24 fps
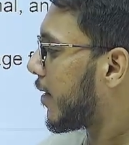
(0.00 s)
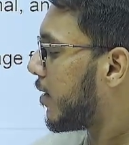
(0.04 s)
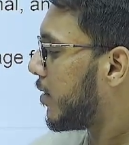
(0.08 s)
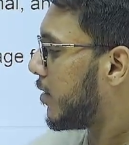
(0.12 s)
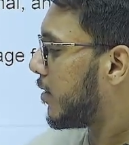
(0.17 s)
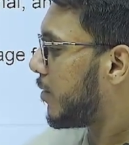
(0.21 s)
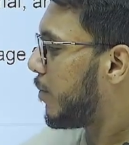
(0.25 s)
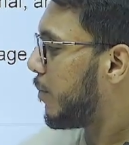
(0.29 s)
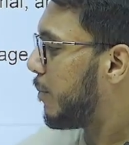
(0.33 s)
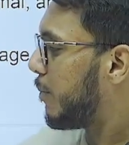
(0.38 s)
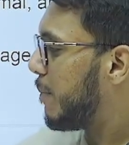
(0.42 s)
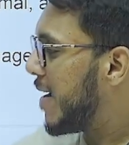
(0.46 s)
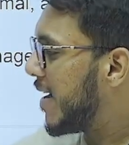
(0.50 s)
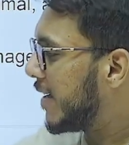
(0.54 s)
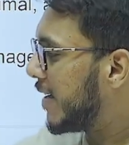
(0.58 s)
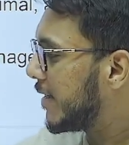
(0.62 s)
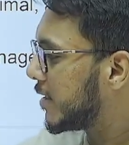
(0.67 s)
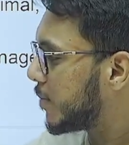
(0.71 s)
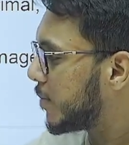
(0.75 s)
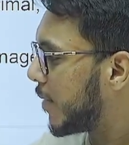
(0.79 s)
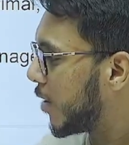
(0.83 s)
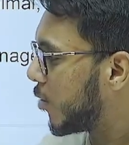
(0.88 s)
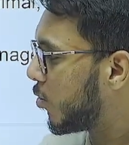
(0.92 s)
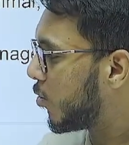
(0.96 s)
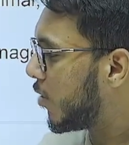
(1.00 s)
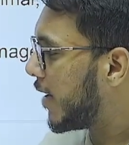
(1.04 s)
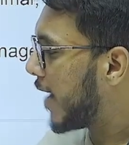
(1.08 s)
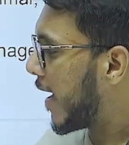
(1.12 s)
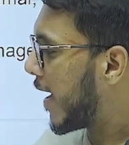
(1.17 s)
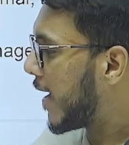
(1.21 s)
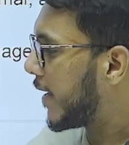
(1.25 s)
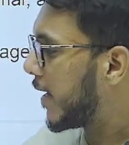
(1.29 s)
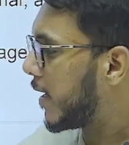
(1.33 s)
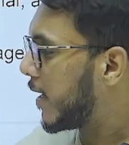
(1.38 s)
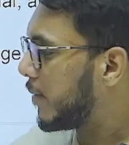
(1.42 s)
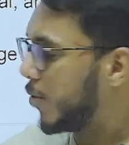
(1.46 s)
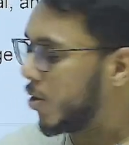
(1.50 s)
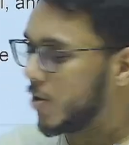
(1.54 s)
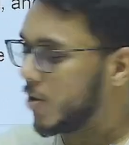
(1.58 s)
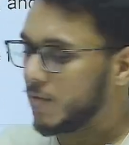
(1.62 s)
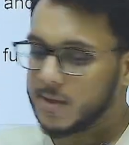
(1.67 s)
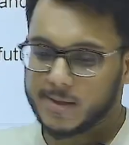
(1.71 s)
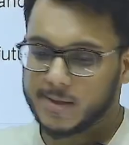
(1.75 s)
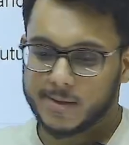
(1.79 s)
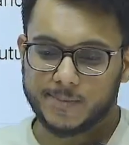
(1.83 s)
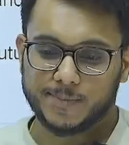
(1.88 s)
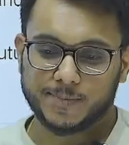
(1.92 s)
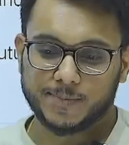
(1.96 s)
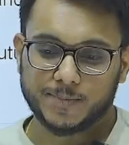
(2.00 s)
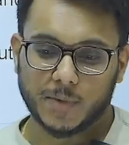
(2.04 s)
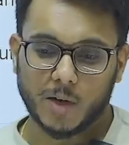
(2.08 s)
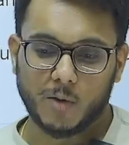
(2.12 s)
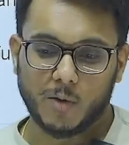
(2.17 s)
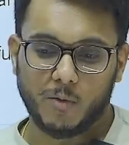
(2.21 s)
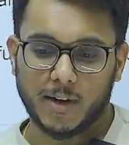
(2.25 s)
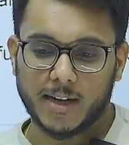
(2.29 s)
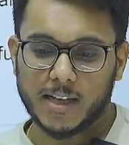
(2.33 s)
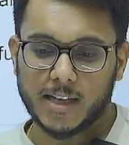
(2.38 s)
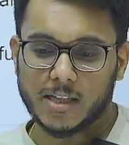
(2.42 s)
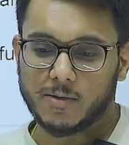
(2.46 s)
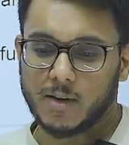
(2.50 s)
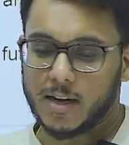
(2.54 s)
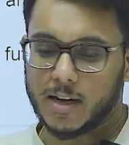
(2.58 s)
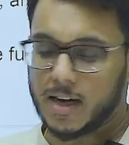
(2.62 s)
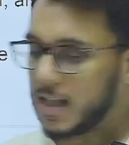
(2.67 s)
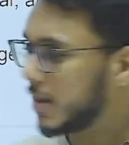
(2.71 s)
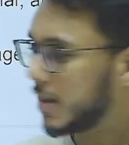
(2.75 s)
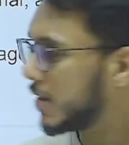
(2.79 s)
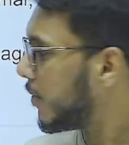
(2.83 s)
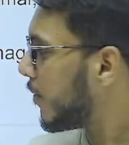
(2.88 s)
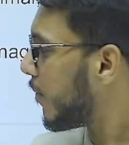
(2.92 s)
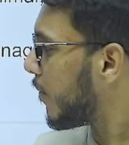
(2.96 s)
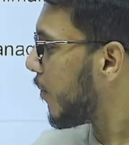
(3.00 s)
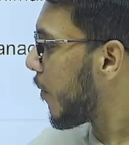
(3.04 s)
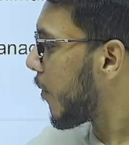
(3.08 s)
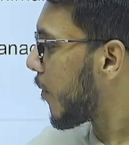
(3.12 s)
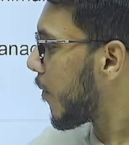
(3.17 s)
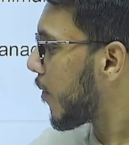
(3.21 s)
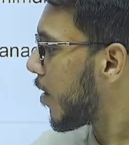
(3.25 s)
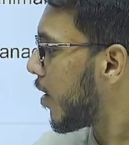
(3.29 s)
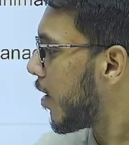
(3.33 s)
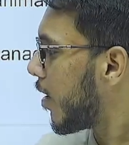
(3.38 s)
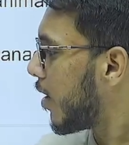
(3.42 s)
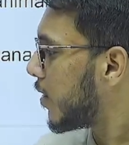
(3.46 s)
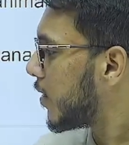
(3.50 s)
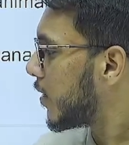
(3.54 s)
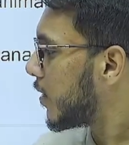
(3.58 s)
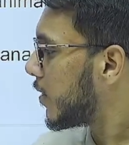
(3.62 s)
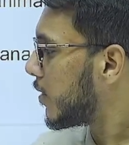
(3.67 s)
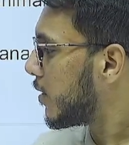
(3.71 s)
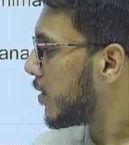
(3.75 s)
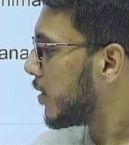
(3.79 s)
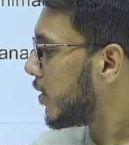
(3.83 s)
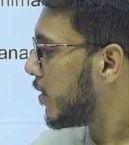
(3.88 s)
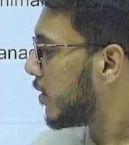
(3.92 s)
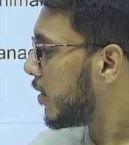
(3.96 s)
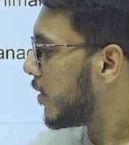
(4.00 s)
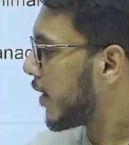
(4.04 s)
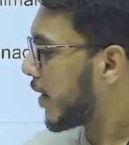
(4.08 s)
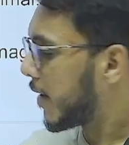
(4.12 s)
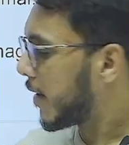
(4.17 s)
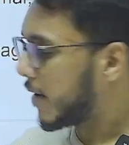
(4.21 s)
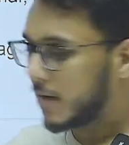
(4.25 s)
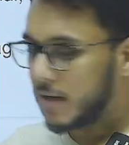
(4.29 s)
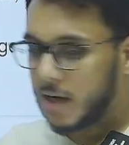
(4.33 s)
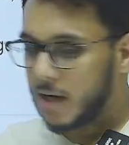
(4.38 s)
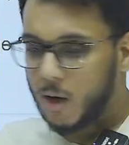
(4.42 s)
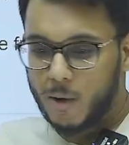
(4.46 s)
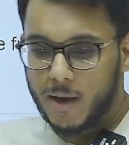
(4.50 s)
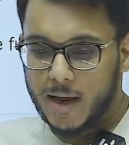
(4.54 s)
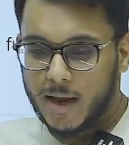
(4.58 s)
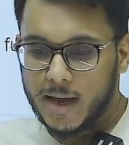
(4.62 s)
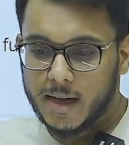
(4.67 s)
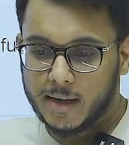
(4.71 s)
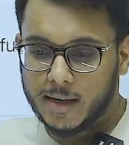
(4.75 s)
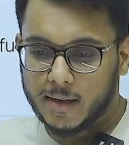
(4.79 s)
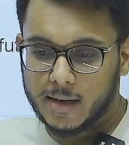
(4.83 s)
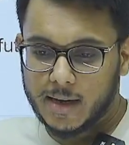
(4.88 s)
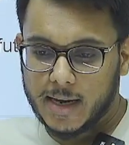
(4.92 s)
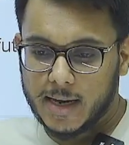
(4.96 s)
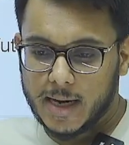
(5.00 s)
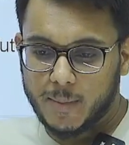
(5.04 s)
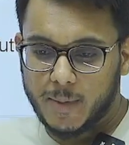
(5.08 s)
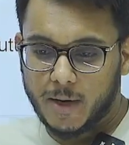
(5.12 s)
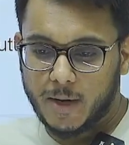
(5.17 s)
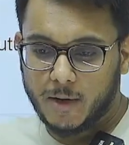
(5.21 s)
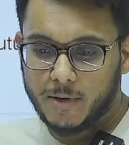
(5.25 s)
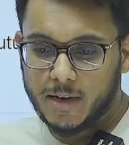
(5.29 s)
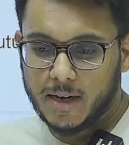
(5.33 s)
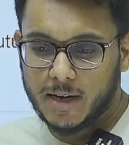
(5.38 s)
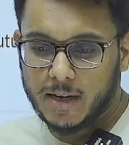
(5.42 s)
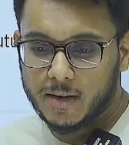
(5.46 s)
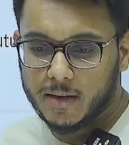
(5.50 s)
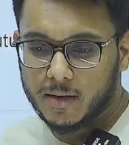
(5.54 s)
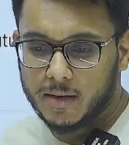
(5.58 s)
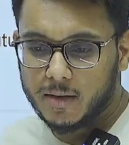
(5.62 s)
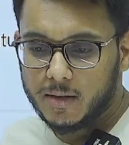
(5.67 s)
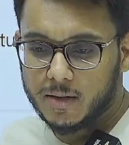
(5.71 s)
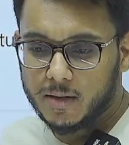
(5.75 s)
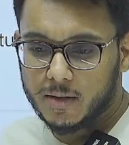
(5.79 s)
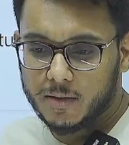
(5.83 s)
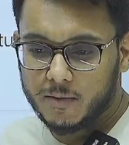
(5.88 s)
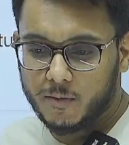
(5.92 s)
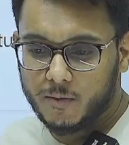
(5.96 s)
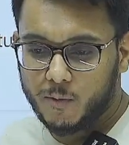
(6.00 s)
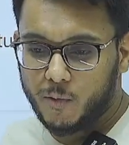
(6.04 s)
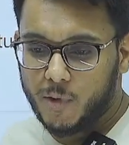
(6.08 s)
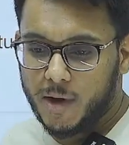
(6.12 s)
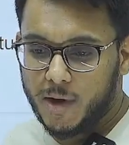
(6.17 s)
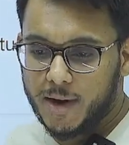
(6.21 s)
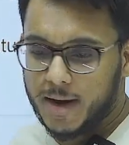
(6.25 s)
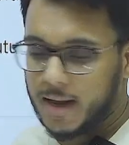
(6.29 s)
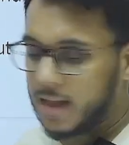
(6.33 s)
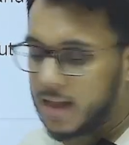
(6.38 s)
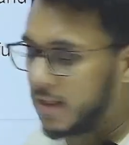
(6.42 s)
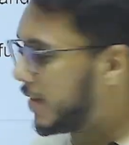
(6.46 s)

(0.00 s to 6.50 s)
make this particular diagram always. What is One Health? Now, here in between, One Health is